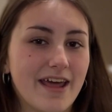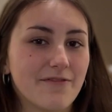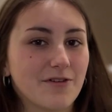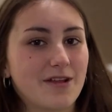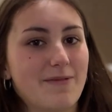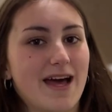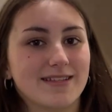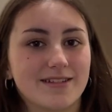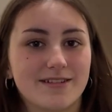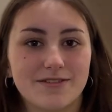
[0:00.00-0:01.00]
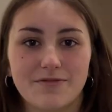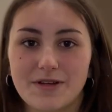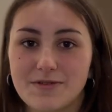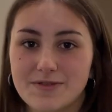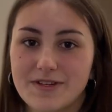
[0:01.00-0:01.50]
everyone in past years told me
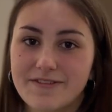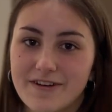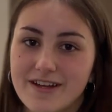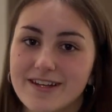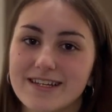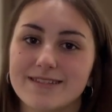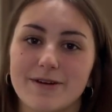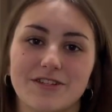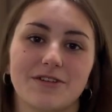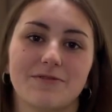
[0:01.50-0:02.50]
it was really fun, especially